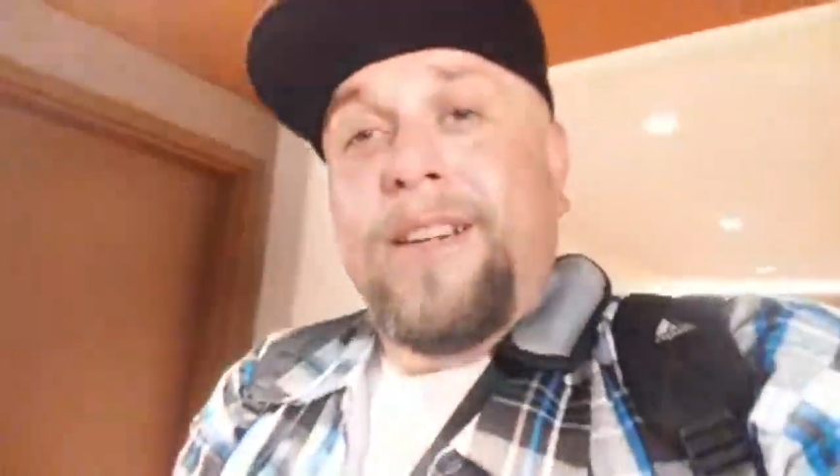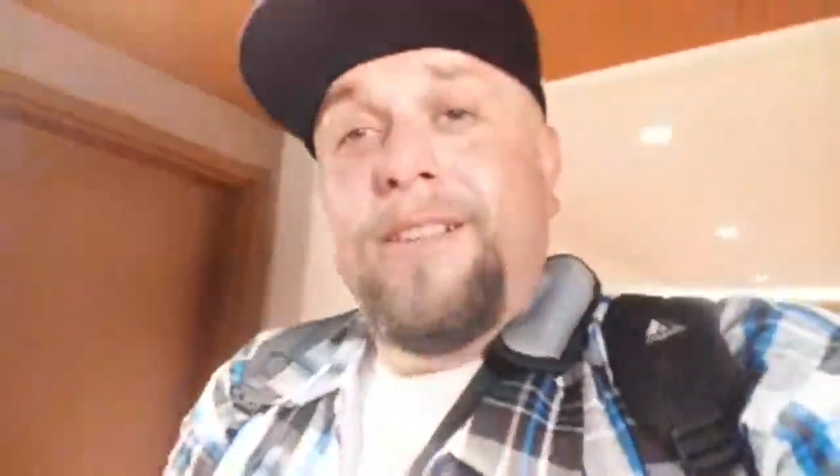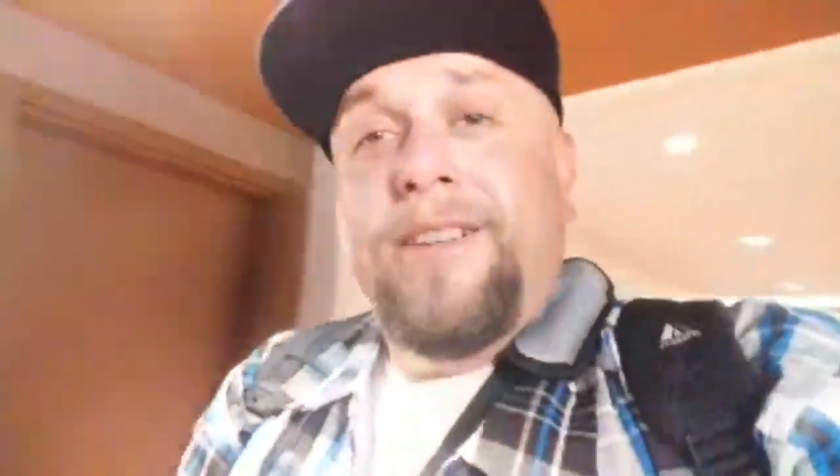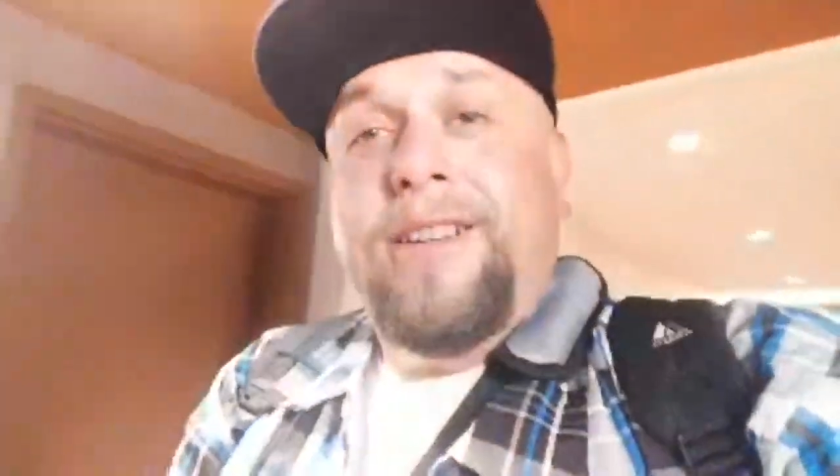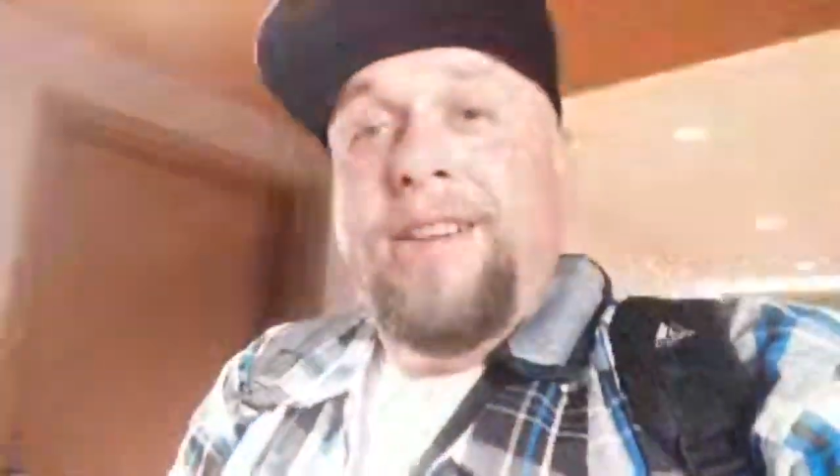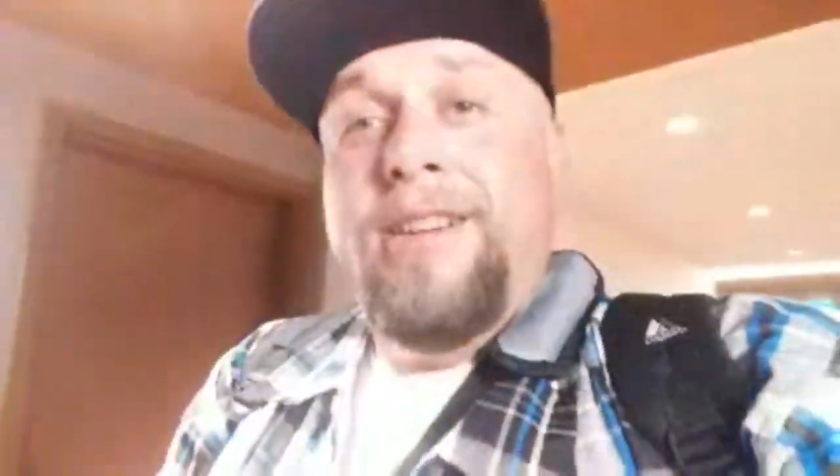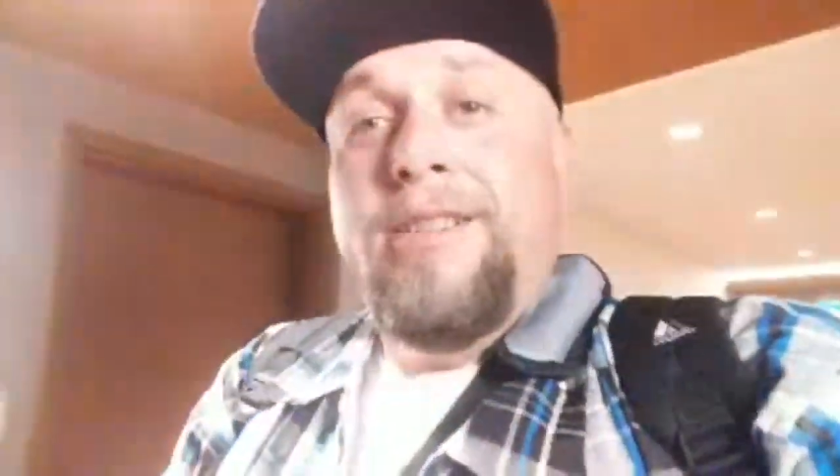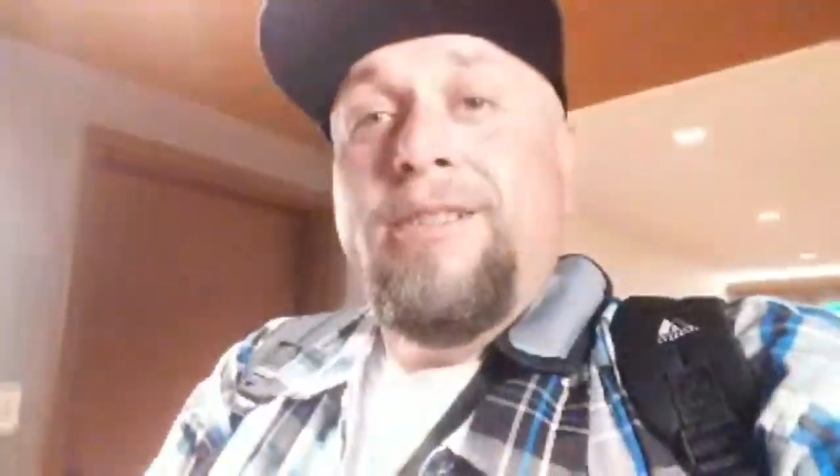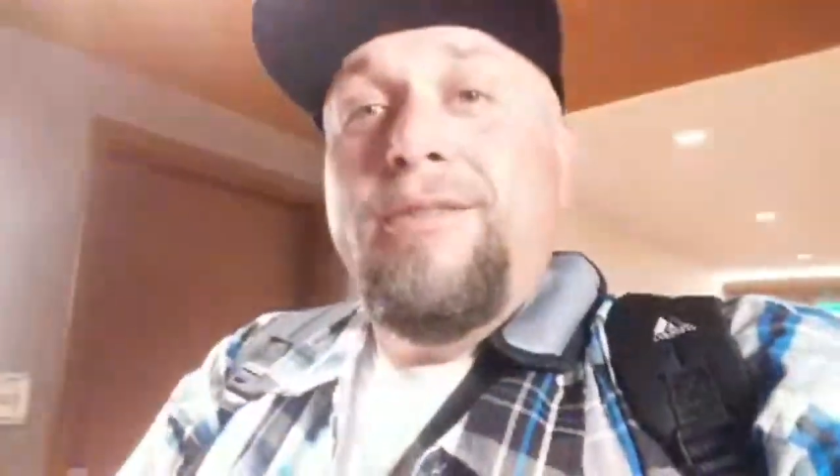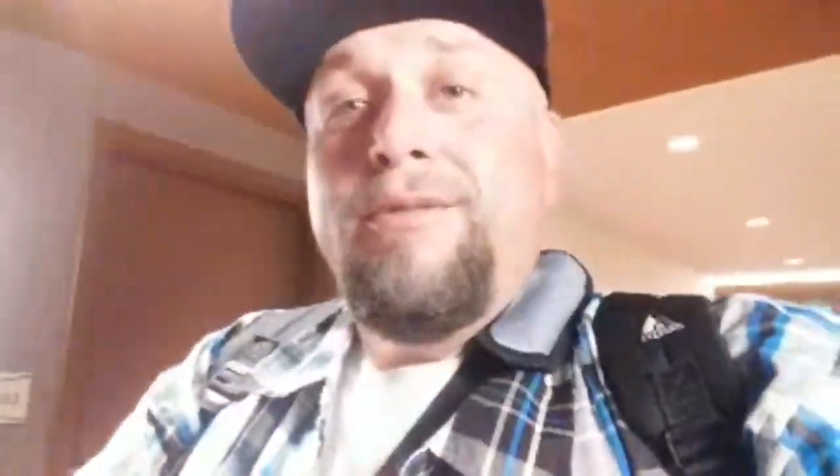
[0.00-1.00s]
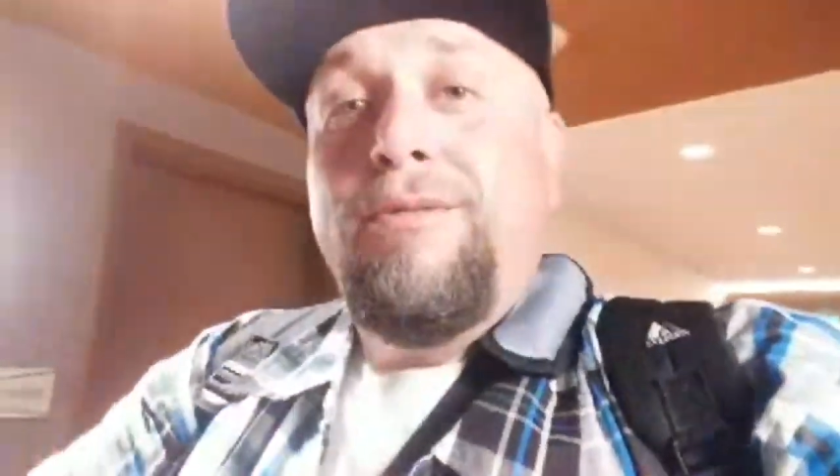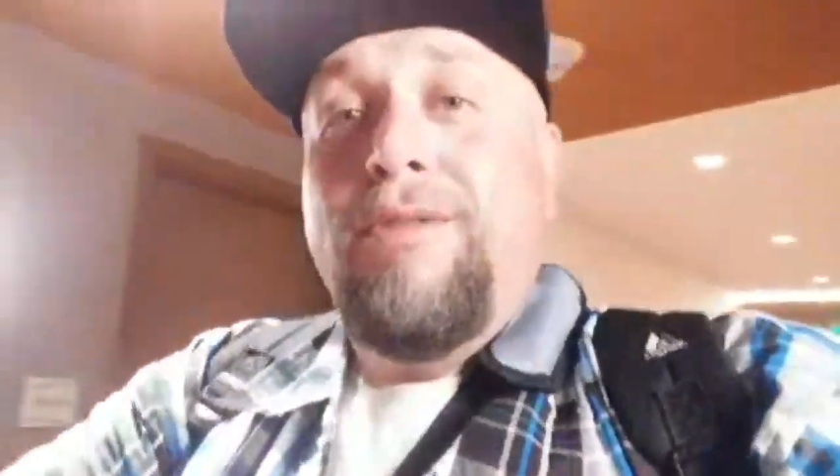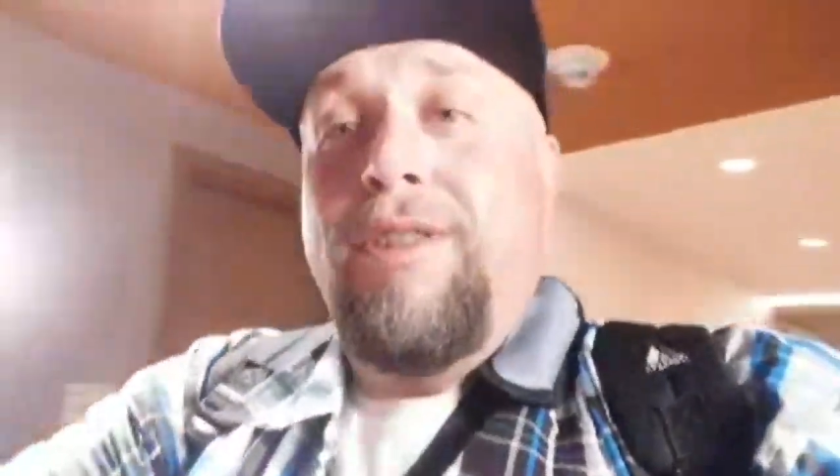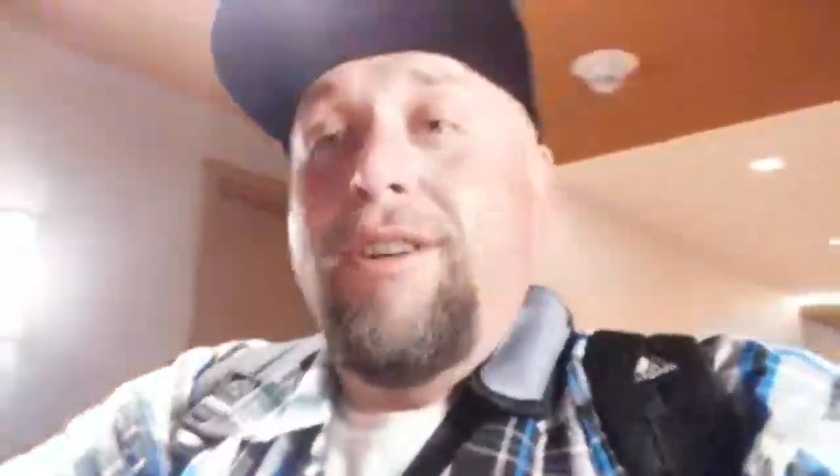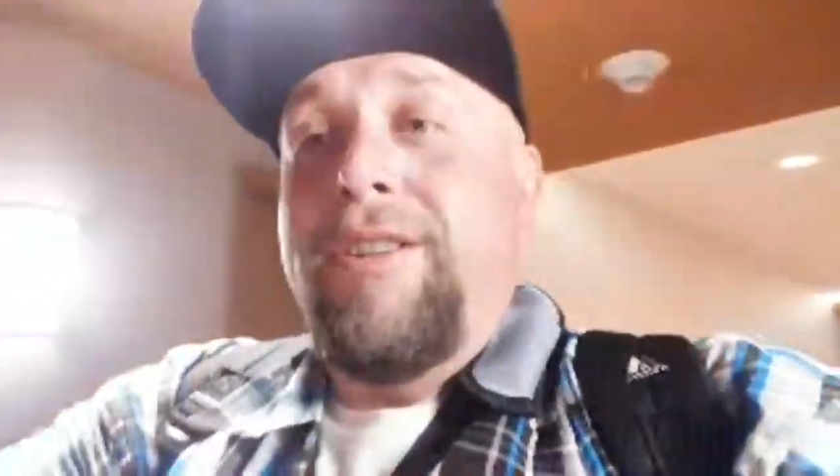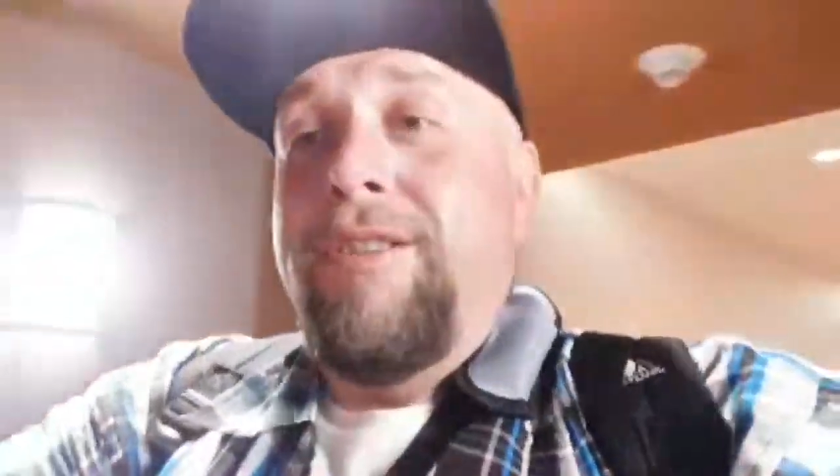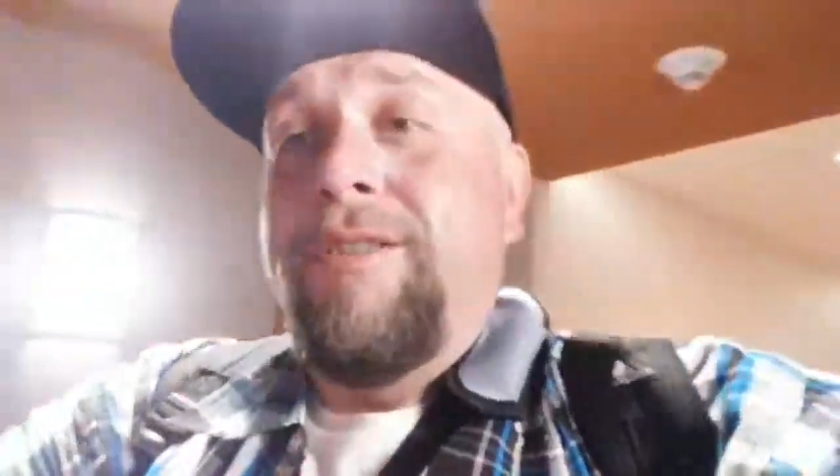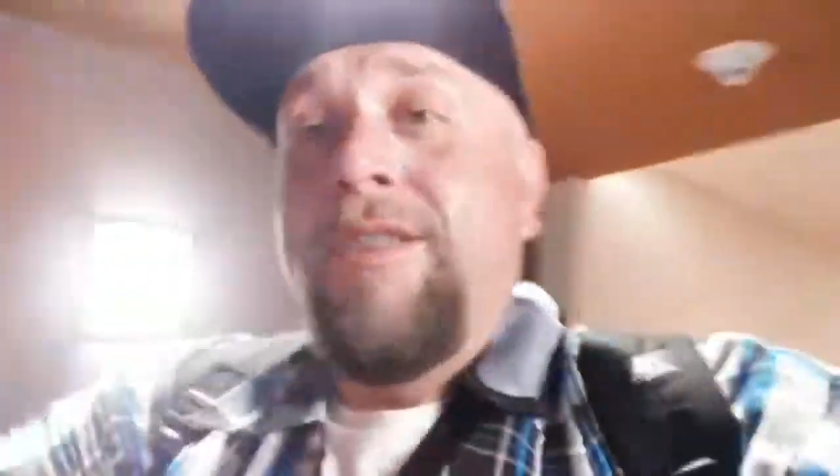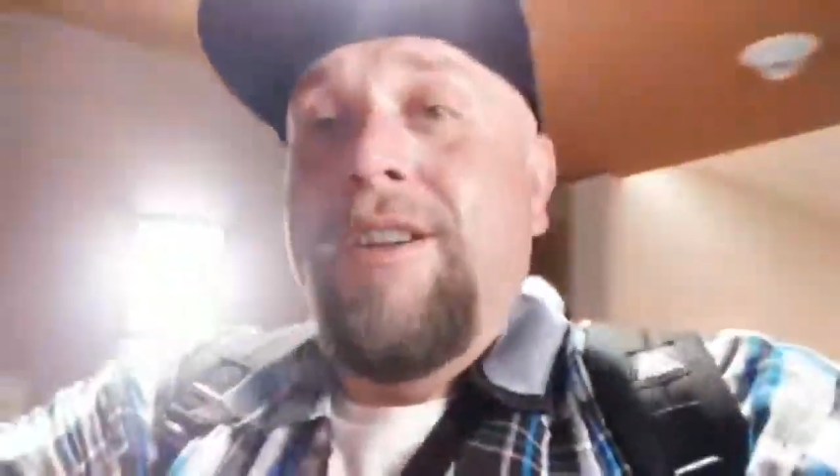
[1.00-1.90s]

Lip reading: doing? Where are you?